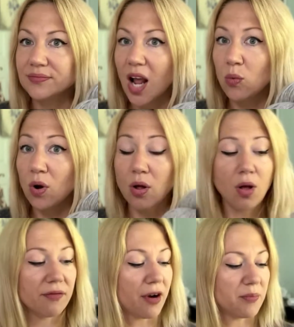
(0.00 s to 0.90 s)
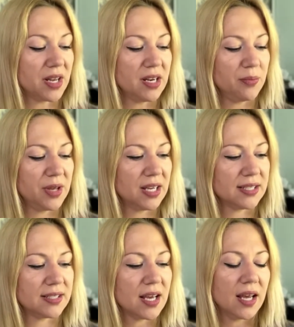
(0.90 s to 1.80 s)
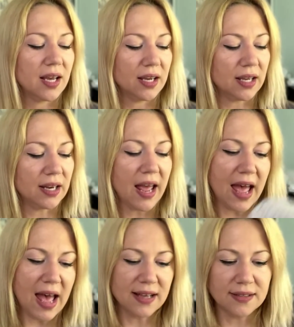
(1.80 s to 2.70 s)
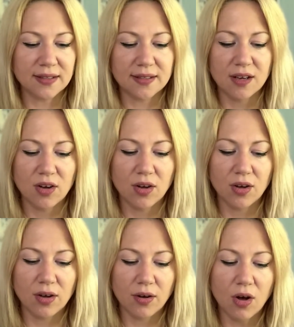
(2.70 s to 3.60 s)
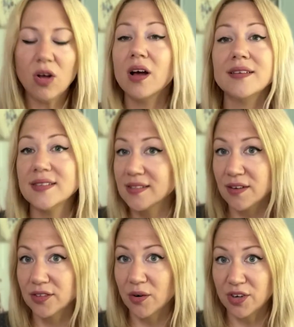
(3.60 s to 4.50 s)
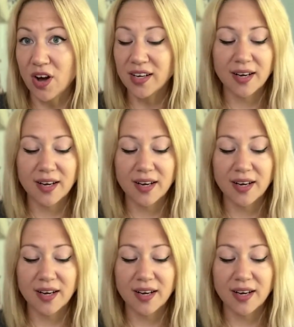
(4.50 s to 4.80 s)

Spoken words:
wool from Knitpicks, it has all kinds of stuff going on. It